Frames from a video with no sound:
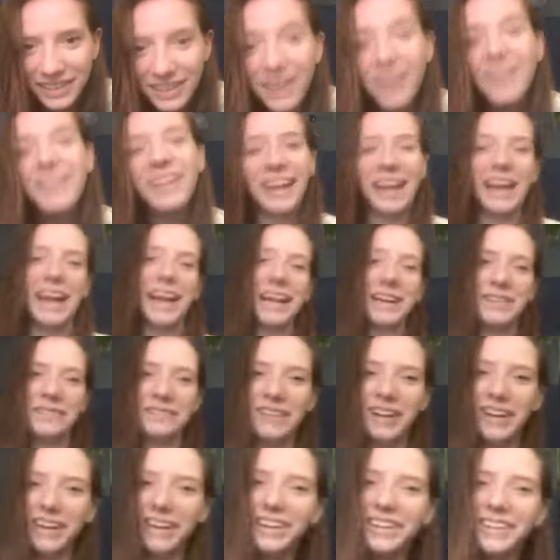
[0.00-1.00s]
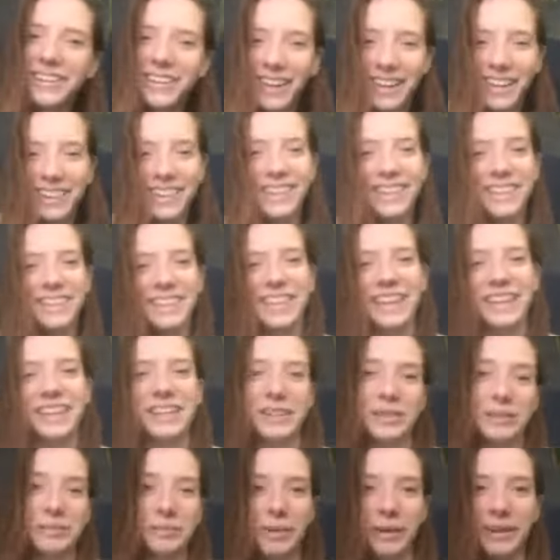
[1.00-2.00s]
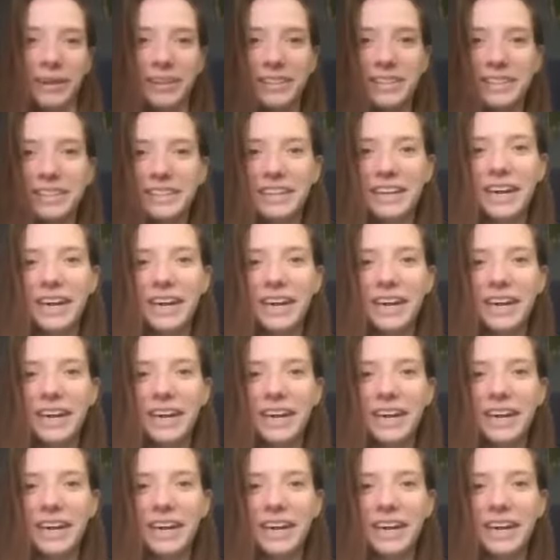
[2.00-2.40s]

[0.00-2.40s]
Okay, I am right. Okay, thank you, Paul.